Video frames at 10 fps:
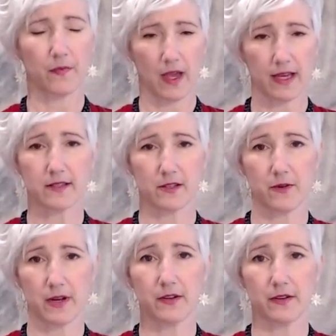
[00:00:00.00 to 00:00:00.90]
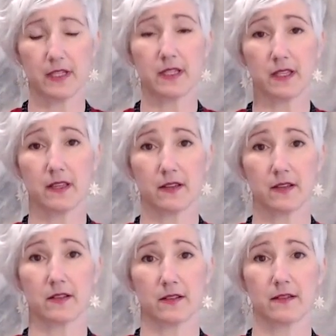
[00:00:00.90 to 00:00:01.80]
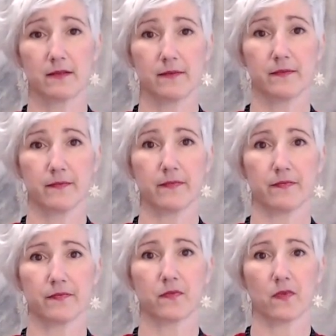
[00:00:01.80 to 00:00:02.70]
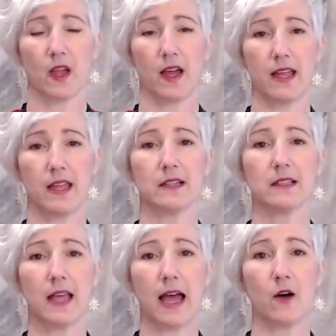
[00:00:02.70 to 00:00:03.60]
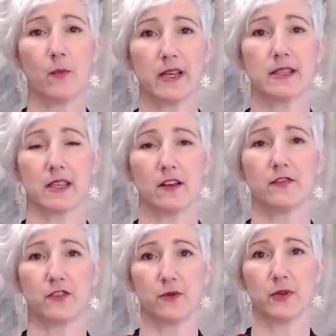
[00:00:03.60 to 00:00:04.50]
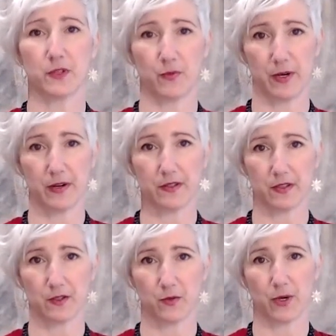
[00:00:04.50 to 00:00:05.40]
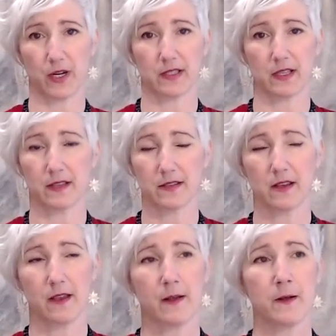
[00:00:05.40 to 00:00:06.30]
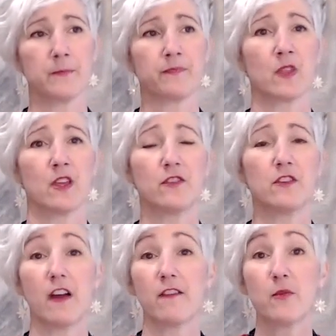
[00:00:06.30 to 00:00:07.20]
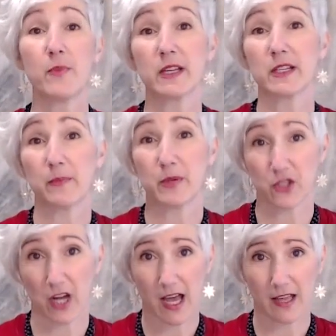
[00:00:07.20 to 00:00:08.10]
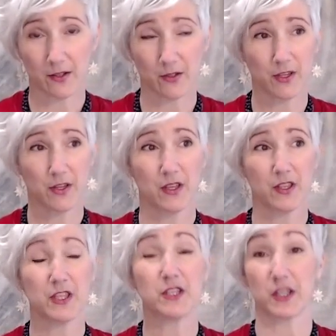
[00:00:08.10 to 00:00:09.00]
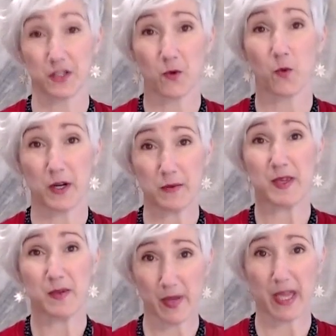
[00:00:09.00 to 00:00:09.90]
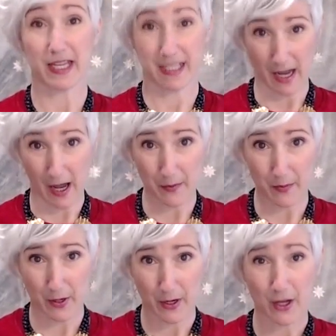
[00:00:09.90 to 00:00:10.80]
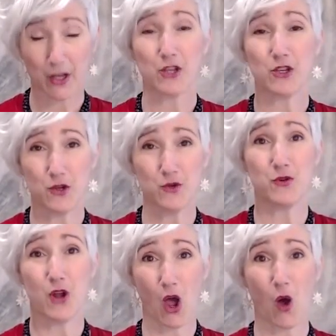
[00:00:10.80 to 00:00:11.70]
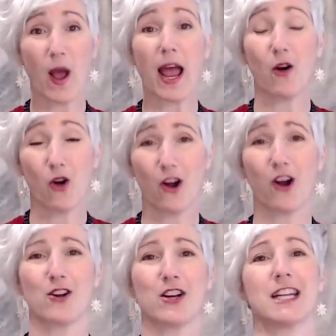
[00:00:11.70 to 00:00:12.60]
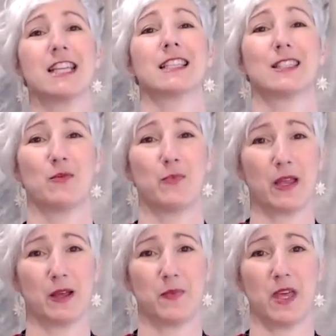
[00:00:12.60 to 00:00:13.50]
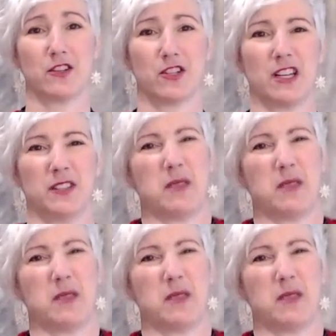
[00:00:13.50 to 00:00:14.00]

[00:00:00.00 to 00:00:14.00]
I surrender into this. I allow myself to experience this process. If you've ever picked up a child that doesn't want to be picked up, you know how hard it is to pick up that child.